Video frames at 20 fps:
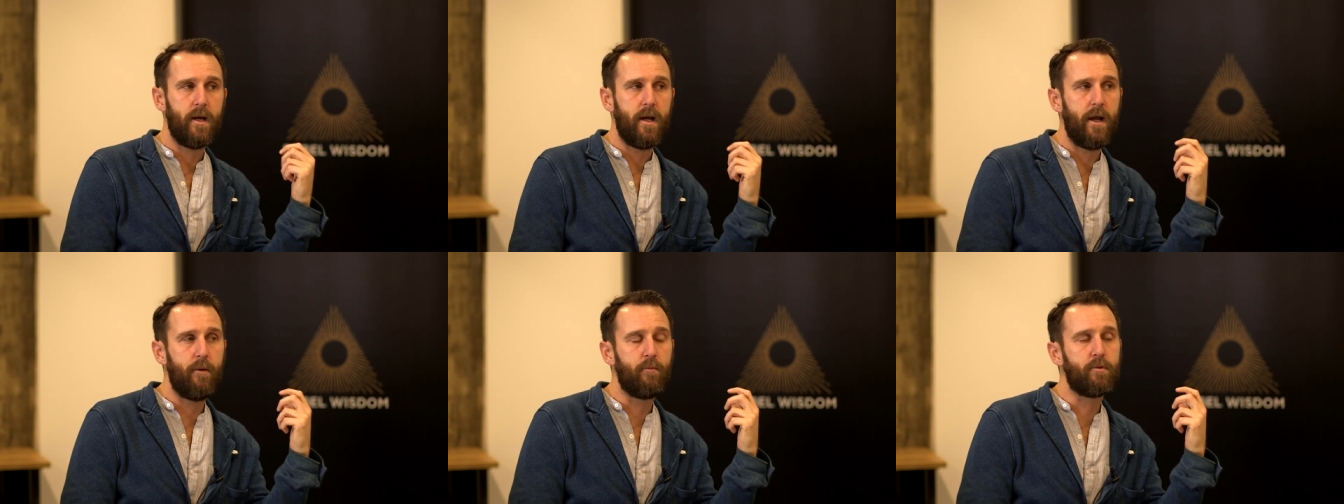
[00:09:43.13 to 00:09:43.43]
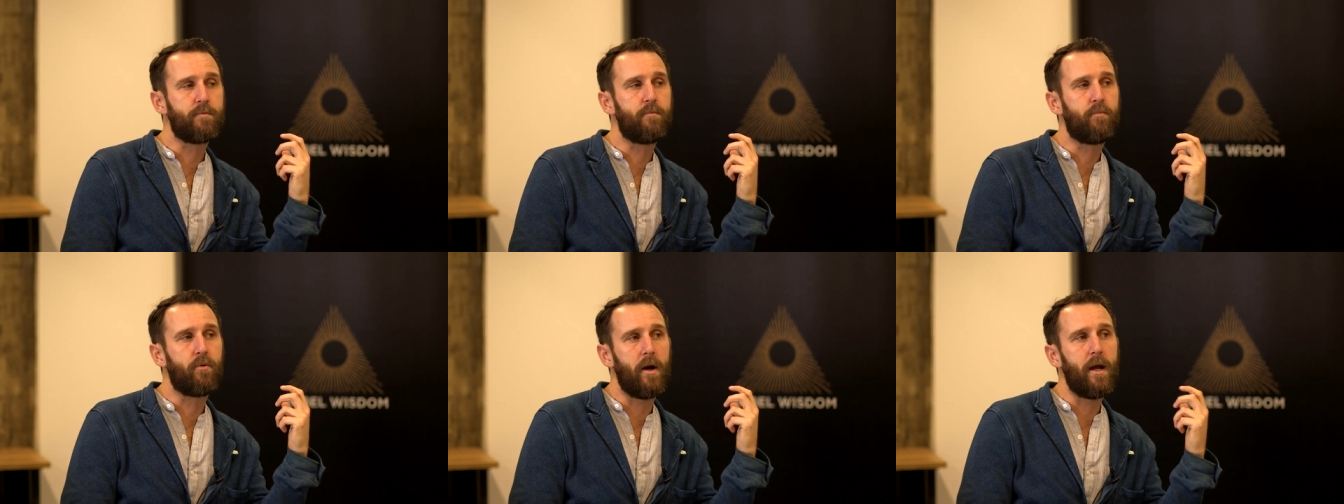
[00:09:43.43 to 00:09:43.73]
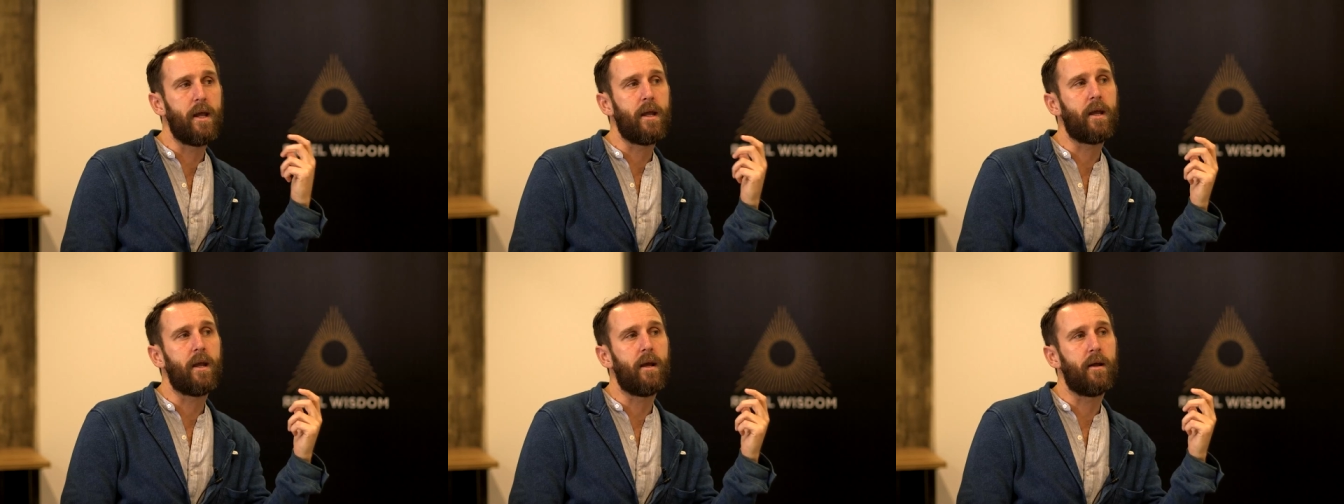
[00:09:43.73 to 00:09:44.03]
it was
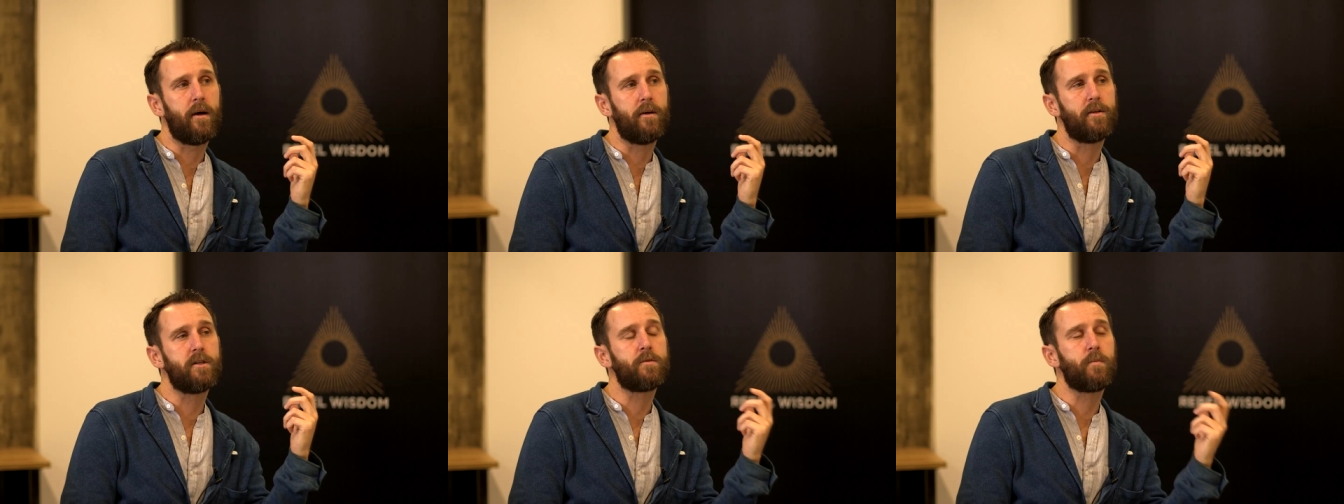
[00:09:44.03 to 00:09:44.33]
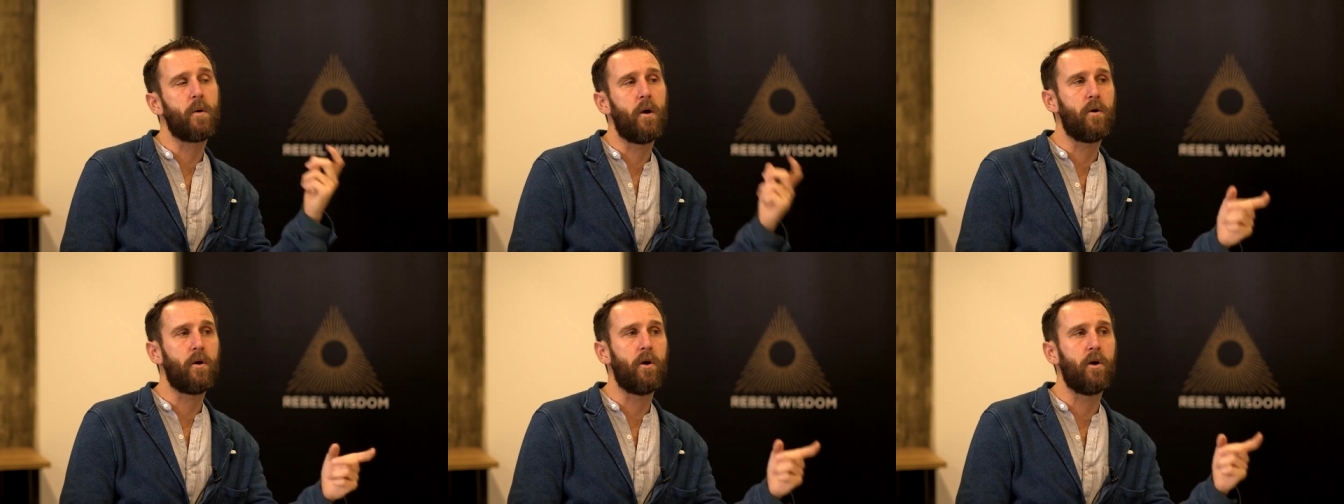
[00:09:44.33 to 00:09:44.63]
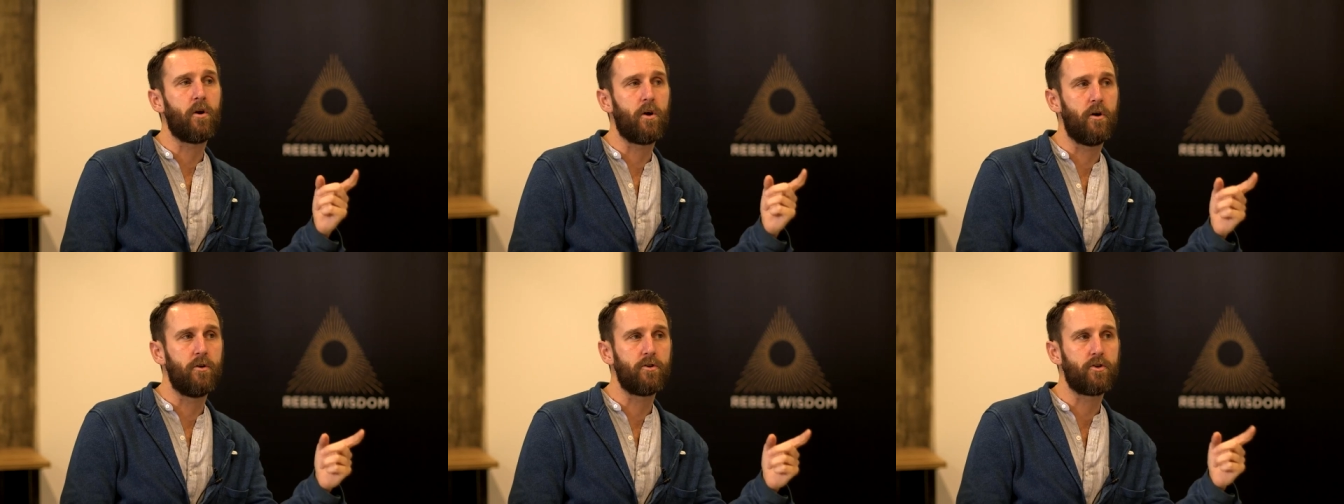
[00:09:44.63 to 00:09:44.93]
breaking an unspoken
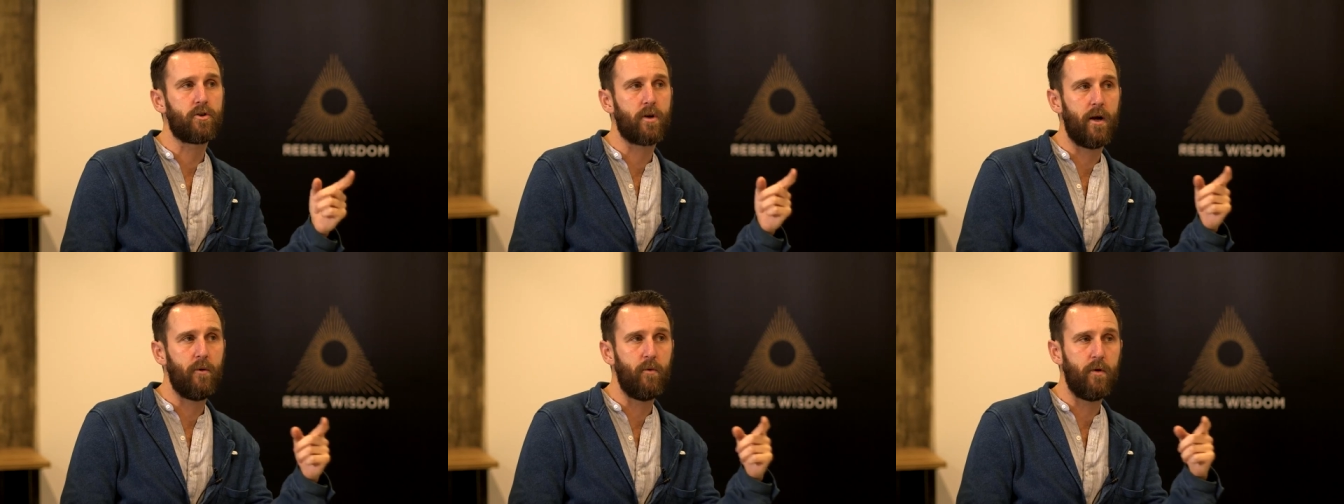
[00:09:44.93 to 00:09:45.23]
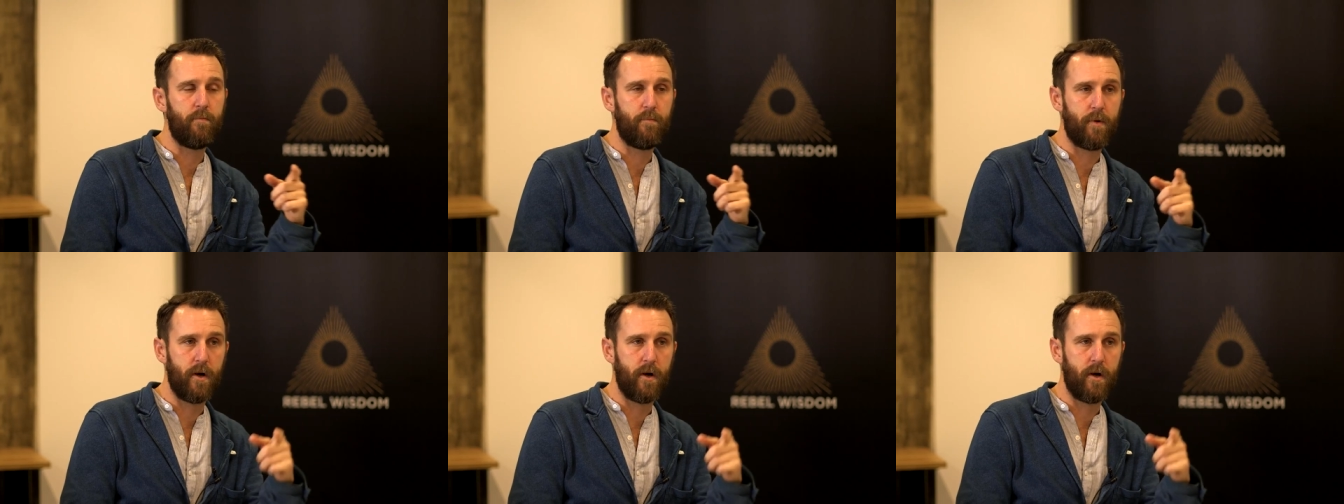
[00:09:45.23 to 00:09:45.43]
contract with